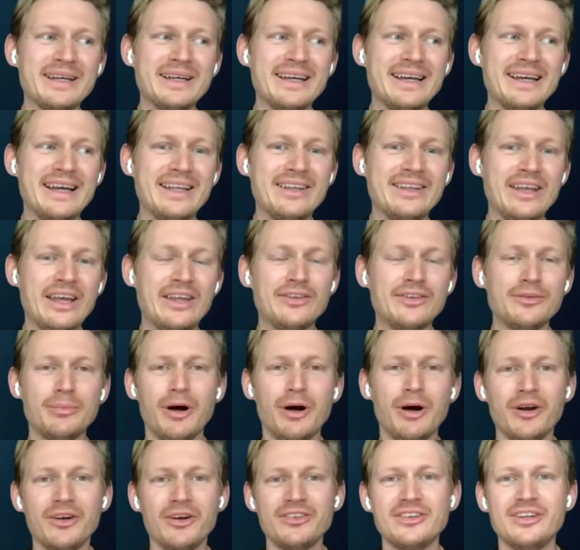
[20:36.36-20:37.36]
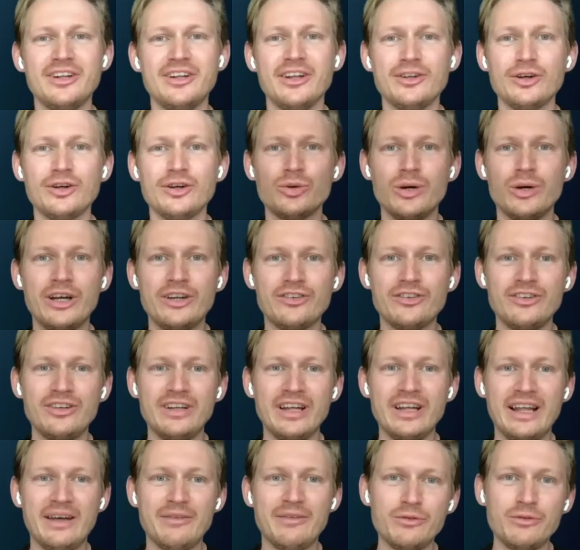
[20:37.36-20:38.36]
It sparks another question
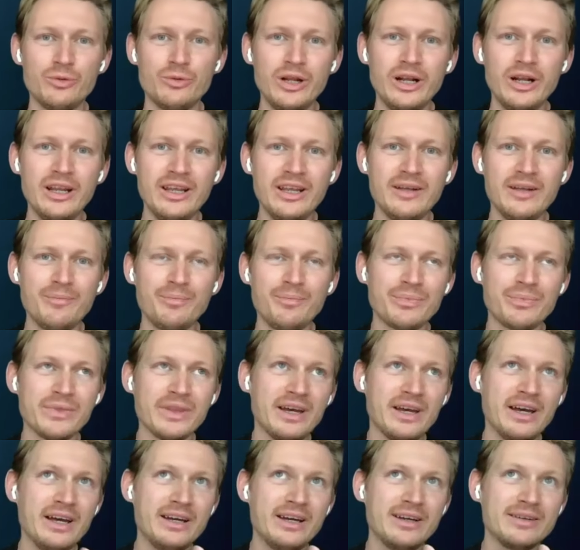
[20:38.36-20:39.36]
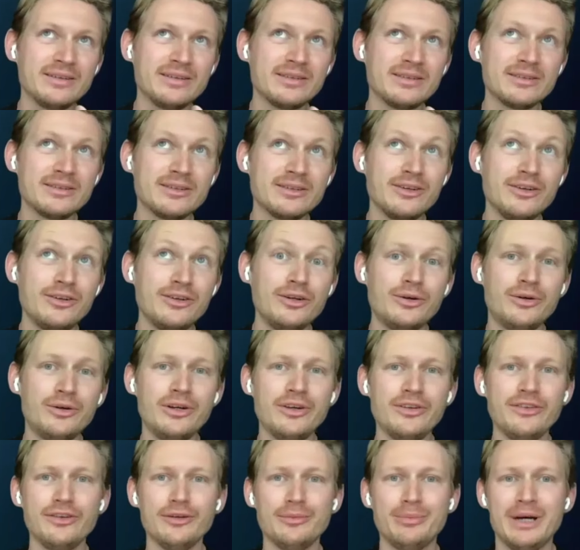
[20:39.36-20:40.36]
that I'm really
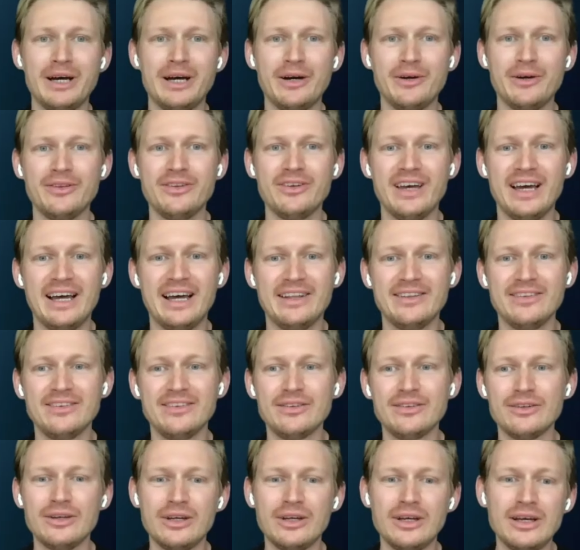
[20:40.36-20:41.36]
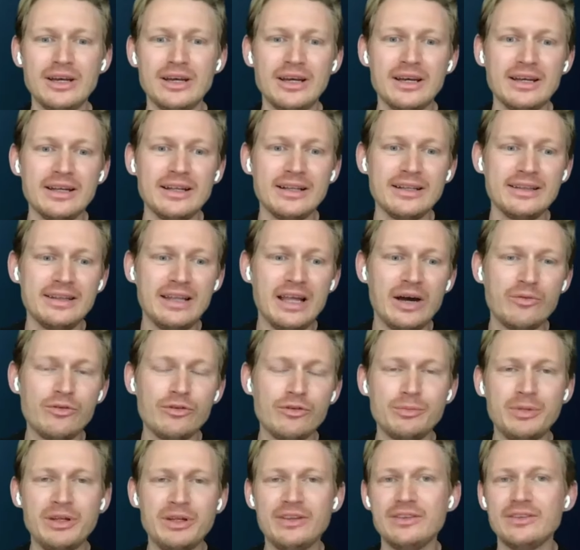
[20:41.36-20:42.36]
curious about. And now
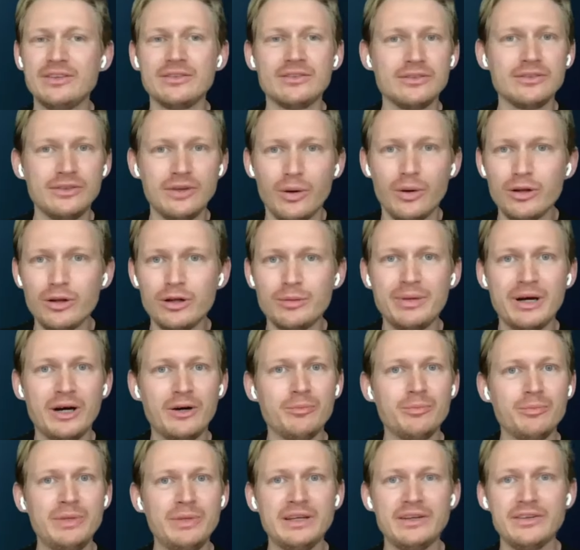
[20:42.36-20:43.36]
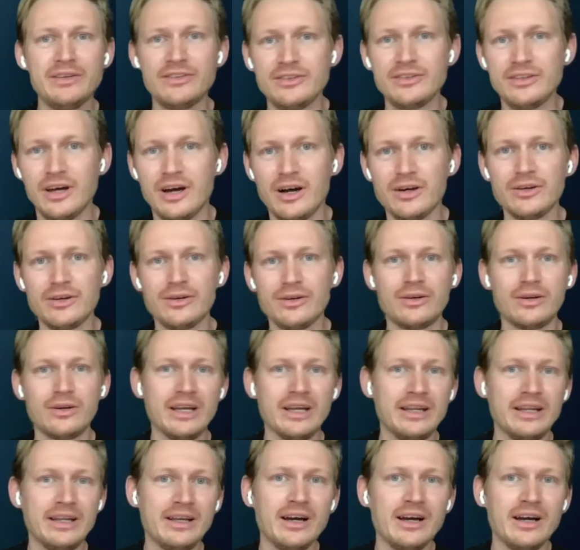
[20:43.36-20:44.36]
we've been talking about being stuck or
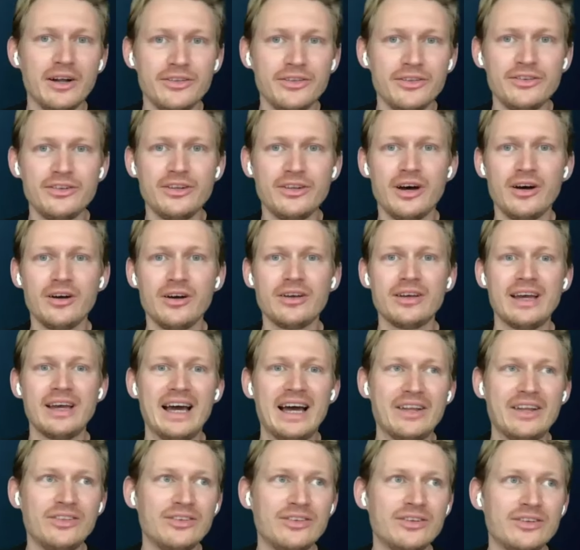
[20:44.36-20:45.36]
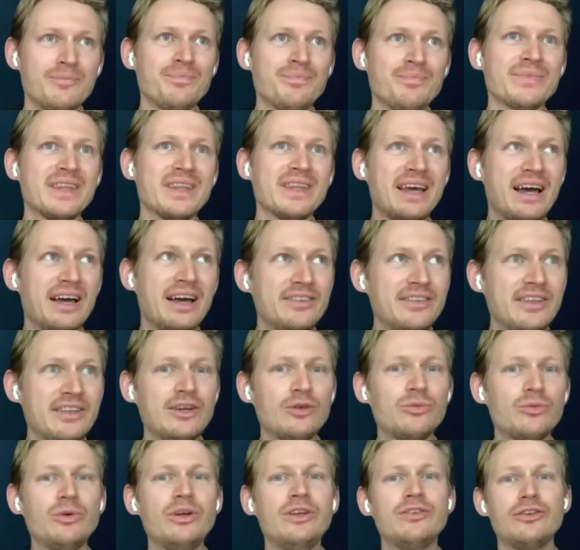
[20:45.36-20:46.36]
getting unstuck. And I
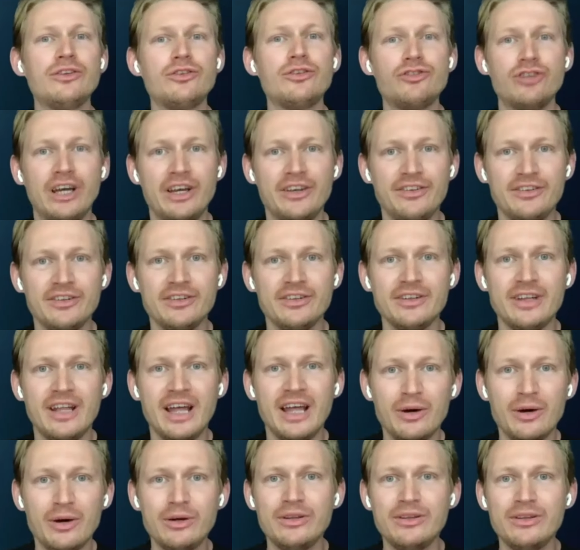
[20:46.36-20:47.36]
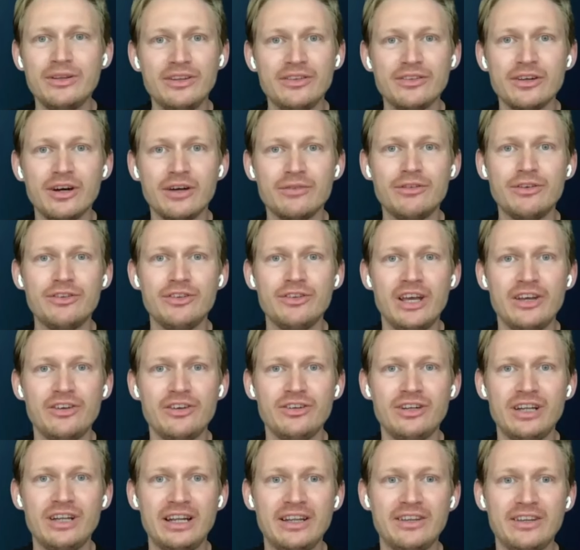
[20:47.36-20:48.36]
think we suggested now in this conversation
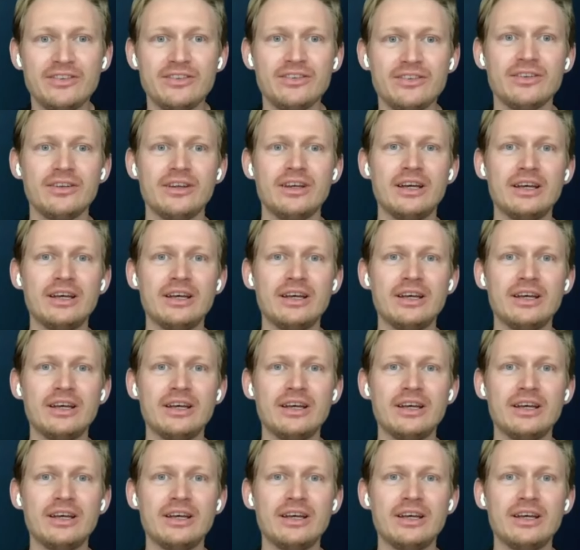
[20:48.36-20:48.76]
that it's